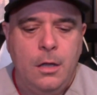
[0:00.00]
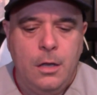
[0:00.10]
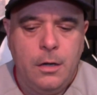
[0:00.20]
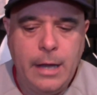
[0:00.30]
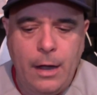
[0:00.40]

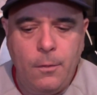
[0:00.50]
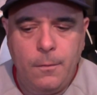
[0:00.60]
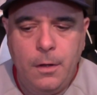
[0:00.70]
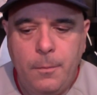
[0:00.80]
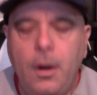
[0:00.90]
Now,
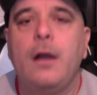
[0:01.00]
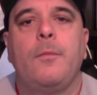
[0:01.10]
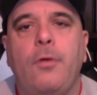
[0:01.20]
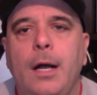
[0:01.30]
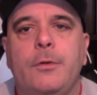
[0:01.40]
part of the
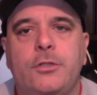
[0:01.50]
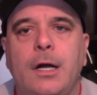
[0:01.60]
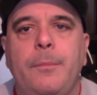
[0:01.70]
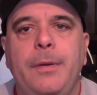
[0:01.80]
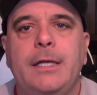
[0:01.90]
problem with
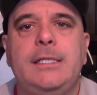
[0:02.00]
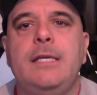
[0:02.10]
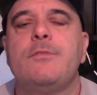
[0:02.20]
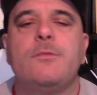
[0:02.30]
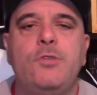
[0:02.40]
trying to pick
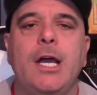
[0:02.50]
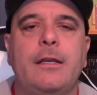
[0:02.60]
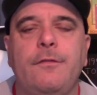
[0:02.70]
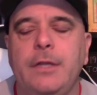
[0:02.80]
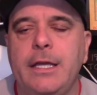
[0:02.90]
teams
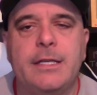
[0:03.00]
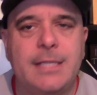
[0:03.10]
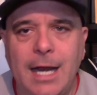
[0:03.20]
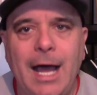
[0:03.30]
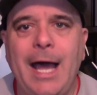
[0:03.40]
subjectively is
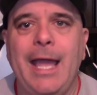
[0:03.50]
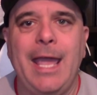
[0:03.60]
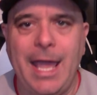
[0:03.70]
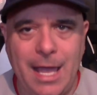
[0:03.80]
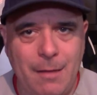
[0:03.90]
that I
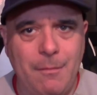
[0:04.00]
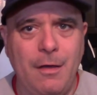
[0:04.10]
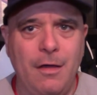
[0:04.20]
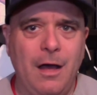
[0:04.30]
am